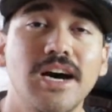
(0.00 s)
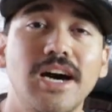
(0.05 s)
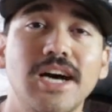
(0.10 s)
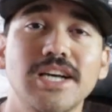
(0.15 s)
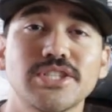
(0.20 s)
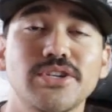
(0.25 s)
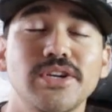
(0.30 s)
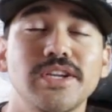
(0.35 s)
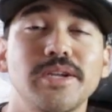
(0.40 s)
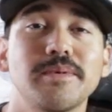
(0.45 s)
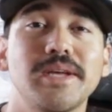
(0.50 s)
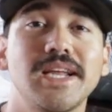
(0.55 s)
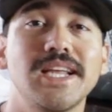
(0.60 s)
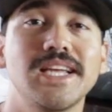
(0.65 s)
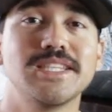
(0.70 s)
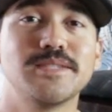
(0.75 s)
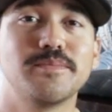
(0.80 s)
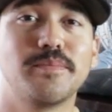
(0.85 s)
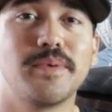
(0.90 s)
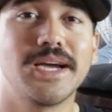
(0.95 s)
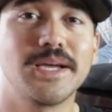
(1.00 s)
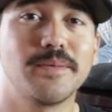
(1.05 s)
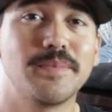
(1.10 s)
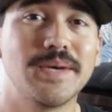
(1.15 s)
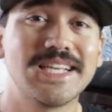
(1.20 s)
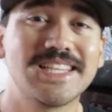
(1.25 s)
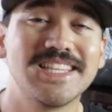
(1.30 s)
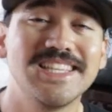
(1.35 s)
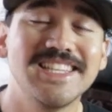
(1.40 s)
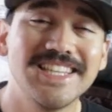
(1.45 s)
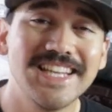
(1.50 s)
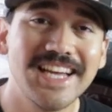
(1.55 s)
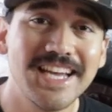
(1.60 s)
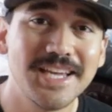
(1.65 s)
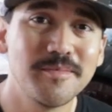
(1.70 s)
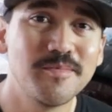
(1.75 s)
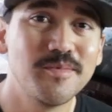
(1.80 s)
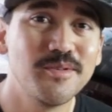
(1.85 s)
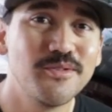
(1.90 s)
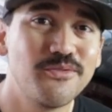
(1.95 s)
Oscar ended up getting his bike back the
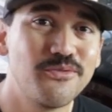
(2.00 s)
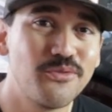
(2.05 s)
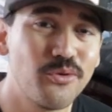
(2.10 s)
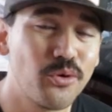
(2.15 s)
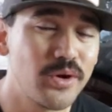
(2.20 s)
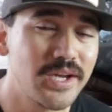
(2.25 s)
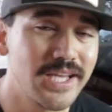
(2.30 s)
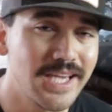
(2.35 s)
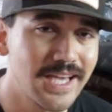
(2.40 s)
night before.